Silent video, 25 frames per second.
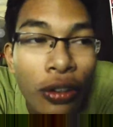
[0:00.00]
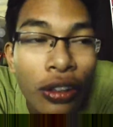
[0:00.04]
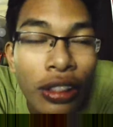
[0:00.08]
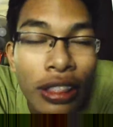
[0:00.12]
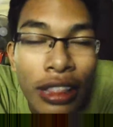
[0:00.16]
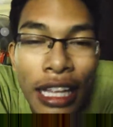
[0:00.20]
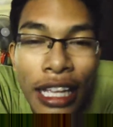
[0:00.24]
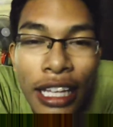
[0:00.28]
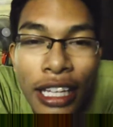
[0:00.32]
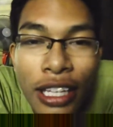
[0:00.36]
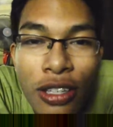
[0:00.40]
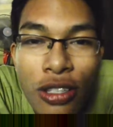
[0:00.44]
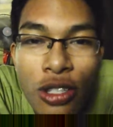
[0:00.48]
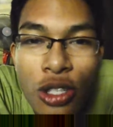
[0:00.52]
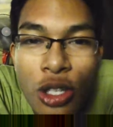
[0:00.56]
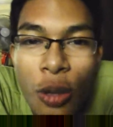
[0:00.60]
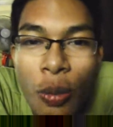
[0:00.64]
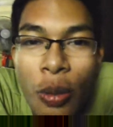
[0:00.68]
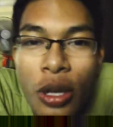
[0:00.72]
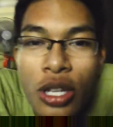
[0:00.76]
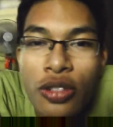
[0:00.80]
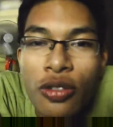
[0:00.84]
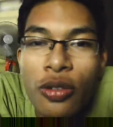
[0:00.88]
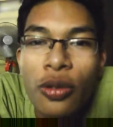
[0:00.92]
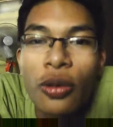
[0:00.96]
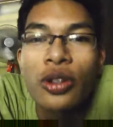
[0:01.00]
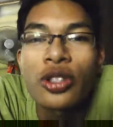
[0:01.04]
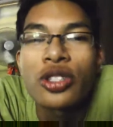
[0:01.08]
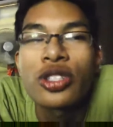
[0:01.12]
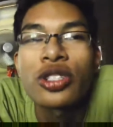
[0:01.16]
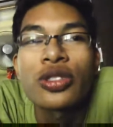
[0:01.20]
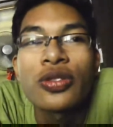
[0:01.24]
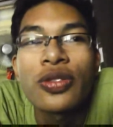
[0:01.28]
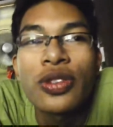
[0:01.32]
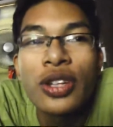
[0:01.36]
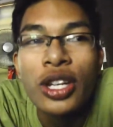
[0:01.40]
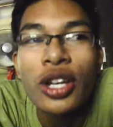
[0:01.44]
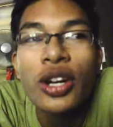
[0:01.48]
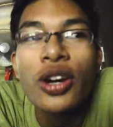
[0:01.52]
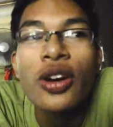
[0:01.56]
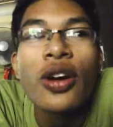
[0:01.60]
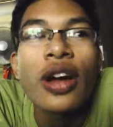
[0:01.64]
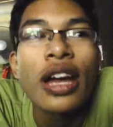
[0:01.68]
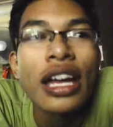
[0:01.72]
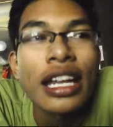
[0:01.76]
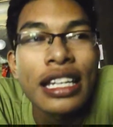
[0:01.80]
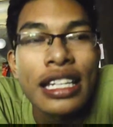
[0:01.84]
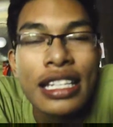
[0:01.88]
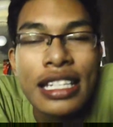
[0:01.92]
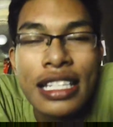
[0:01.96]
Thank you so much for watching this video,
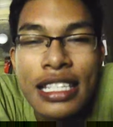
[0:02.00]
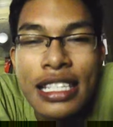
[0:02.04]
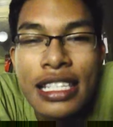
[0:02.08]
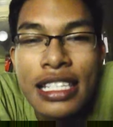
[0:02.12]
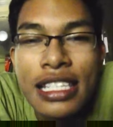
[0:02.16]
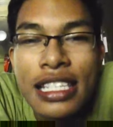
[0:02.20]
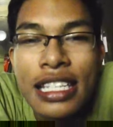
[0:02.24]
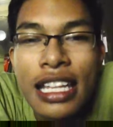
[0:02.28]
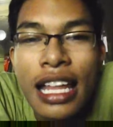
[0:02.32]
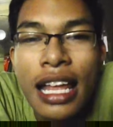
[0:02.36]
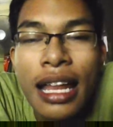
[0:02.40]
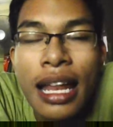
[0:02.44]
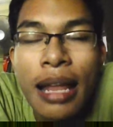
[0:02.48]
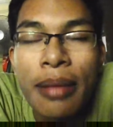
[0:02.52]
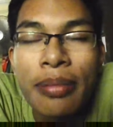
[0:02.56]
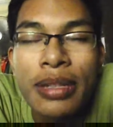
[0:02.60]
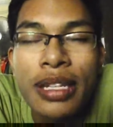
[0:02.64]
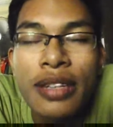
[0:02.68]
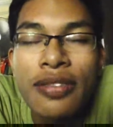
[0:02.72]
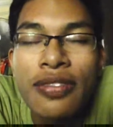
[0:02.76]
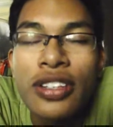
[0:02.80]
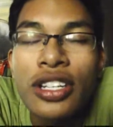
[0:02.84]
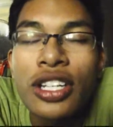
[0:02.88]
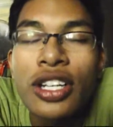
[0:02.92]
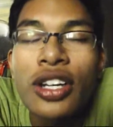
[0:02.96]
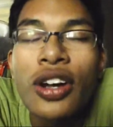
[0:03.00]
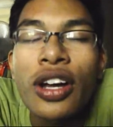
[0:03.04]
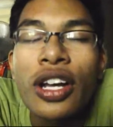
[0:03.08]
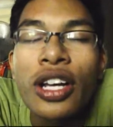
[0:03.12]
and this is this night update video,